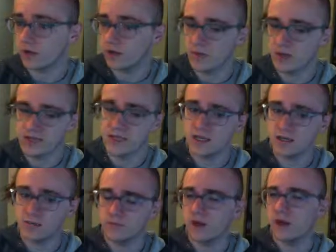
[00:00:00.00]
on my
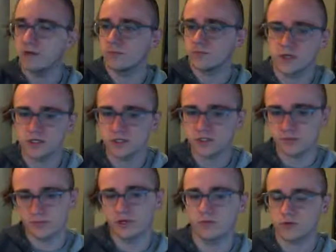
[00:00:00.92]
game. I'm trying to ship a
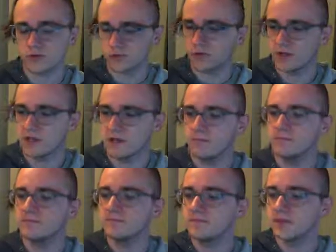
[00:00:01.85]
commercial game,
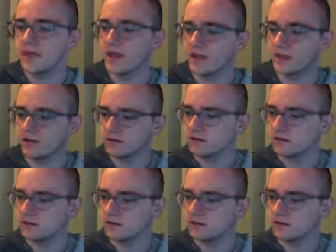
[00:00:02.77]
and